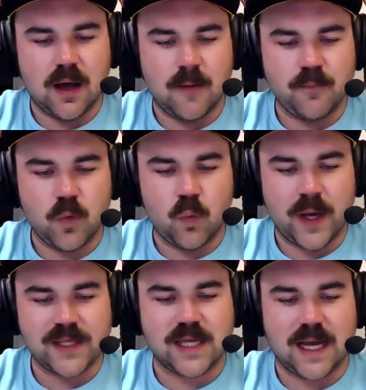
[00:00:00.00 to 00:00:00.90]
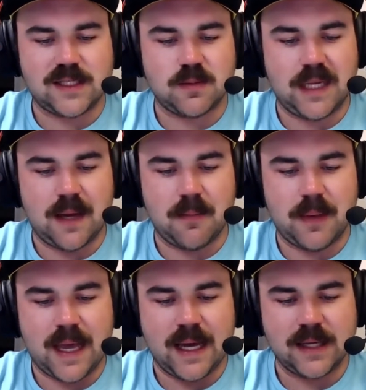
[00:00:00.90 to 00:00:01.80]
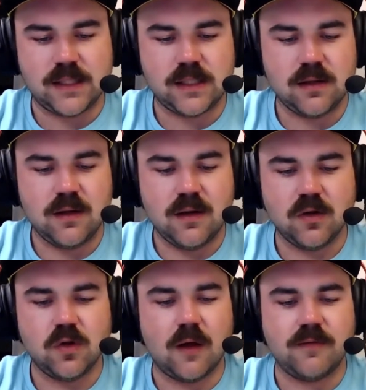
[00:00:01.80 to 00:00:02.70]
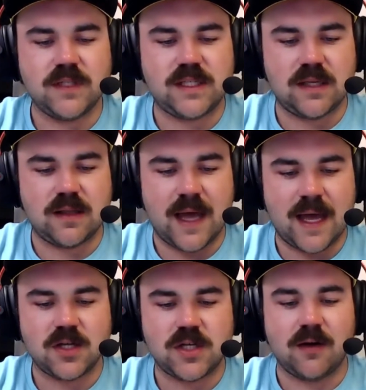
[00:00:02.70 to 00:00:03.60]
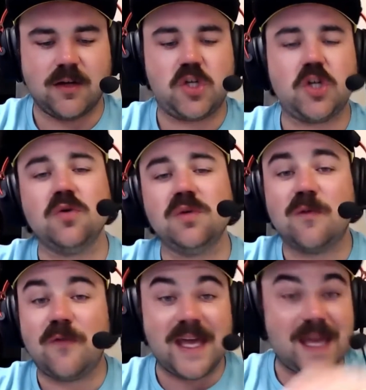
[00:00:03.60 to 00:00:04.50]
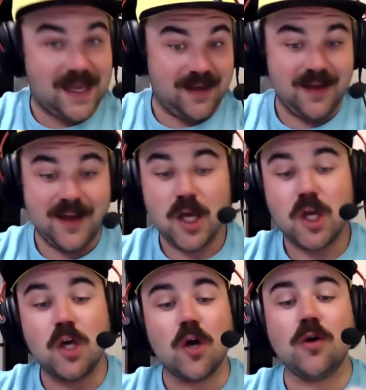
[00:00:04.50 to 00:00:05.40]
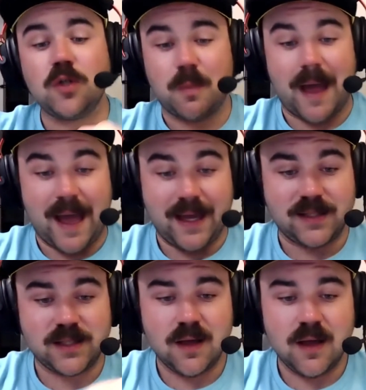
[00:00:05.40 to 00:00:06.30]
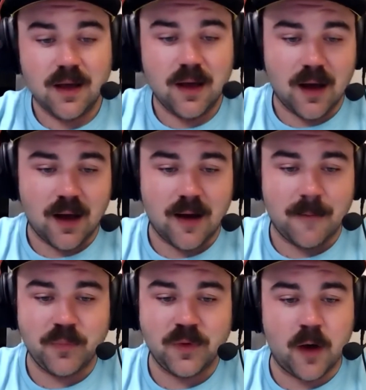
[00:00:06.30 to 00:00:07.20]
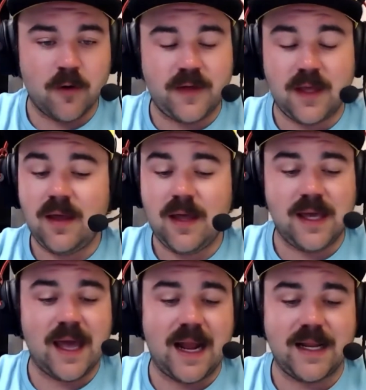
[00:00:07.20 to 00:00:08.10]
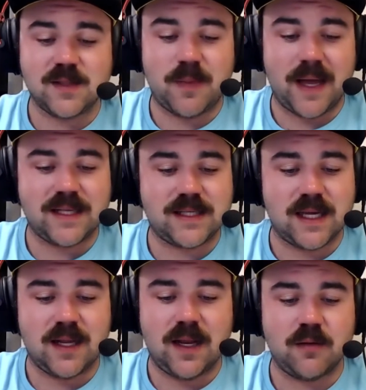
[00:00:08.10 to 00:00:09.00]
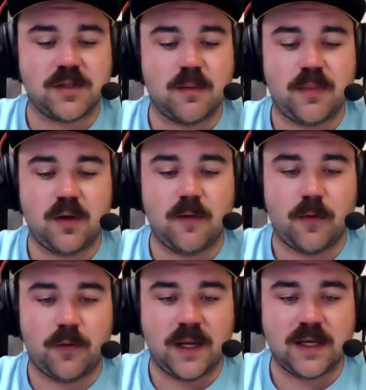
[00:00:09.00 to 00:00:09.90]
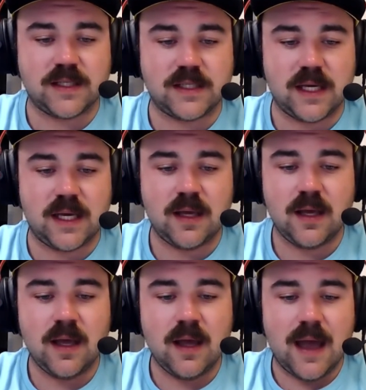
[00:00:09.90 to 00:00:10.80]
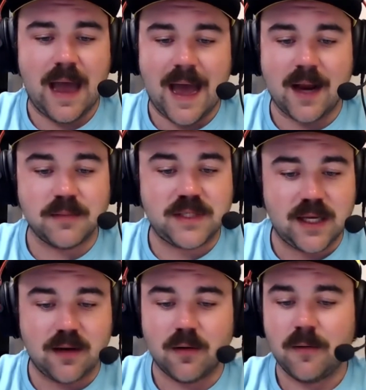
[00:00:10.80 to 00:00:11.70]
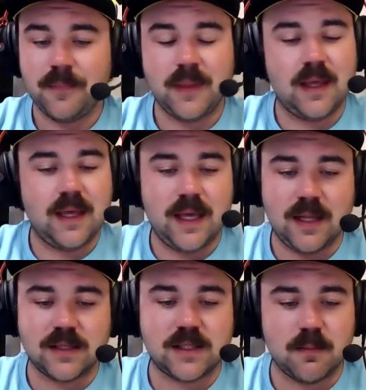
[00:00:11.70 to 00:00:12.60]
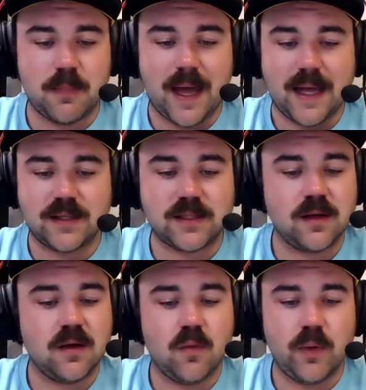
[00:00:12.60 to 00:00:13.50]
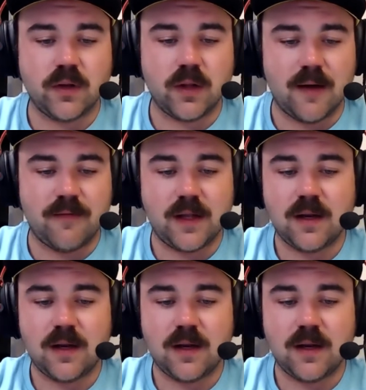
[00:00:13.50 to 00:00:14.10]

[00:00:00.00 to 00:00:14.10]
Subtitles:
Wes got some damn bags. Love to see that. Shout out to Choose V. Huge bags. Novi, he got his bets in. It was a beautiful thing to see. Adam Teal hitting some bets. We love it.